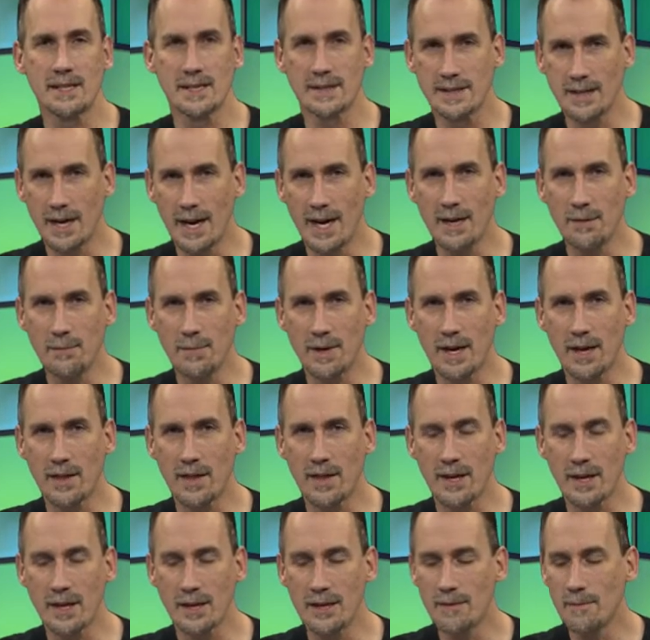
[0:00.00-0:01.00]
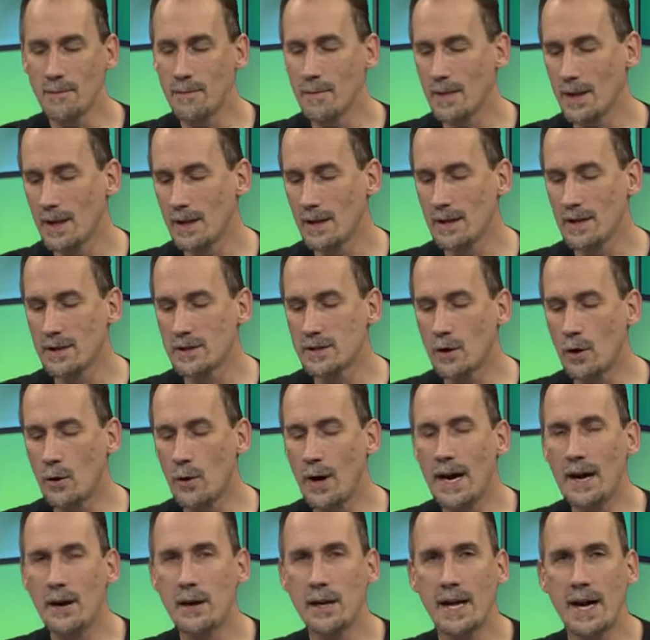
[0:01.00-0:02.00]
design method. So
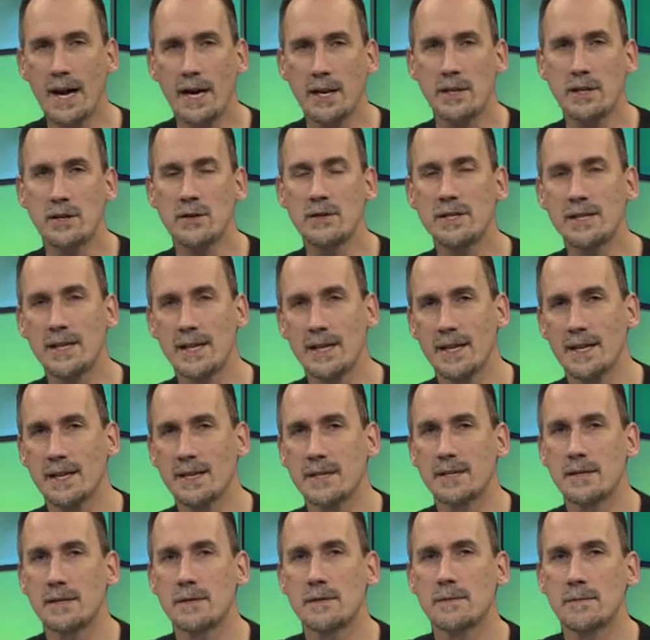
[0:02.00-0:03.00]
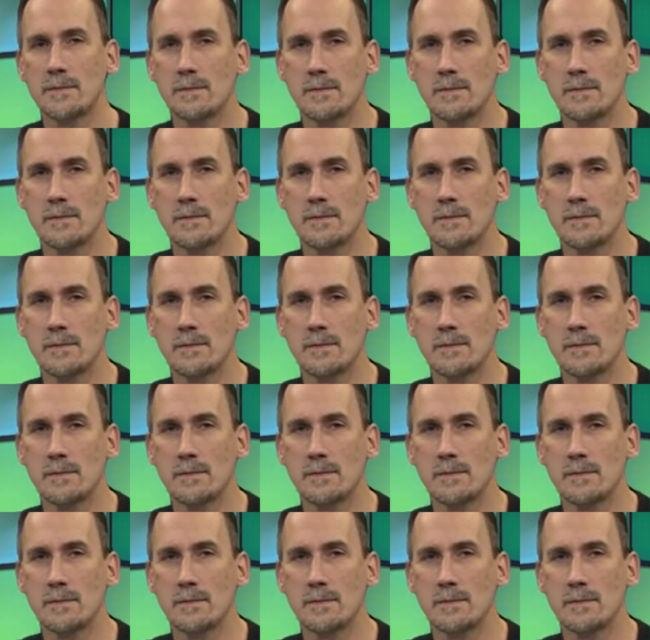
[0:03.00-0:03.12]
how, how do you see this?